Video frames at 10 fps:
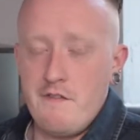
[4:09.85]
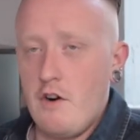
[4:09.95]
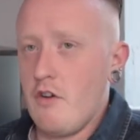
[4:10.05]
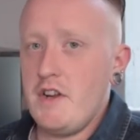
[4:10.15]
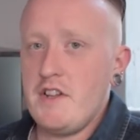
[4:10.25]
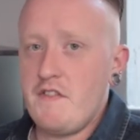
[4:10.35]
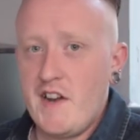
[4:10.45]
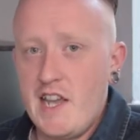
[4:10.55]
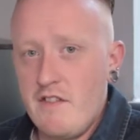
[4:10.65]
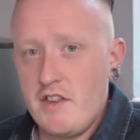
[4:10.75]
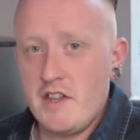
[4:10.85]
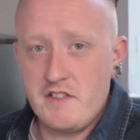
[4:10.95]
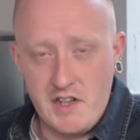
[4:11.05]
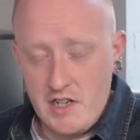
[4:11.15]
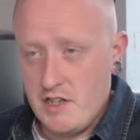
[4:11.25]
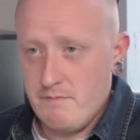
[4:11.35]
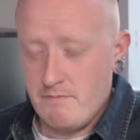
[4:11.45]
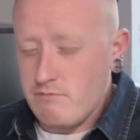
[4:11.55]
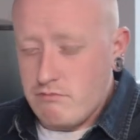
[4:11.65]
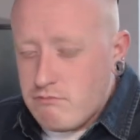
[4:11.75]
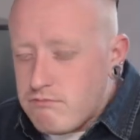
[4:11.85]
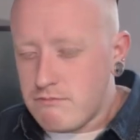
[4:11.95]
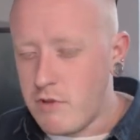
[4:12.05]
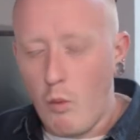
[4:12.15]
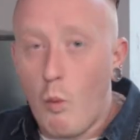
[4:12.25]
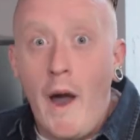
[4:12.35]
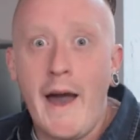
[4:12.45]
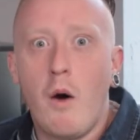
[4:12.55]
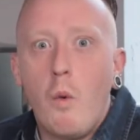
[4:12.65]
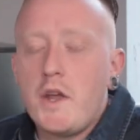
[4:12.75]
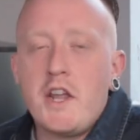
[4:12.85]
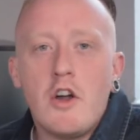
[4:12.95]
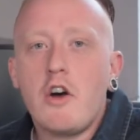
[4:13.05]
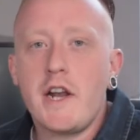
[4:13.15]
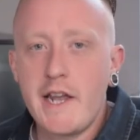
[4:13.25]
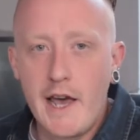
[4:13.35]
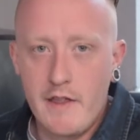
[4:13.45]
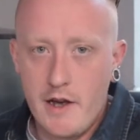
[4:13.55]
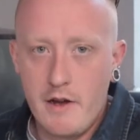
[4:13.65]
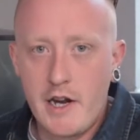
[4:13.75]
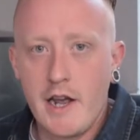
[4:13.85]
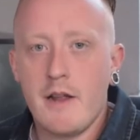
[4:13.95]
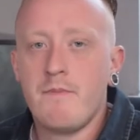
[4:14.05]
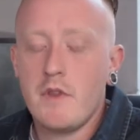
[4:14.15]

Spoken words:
orange flavour that's going to, wow, you're not going to get that, okay?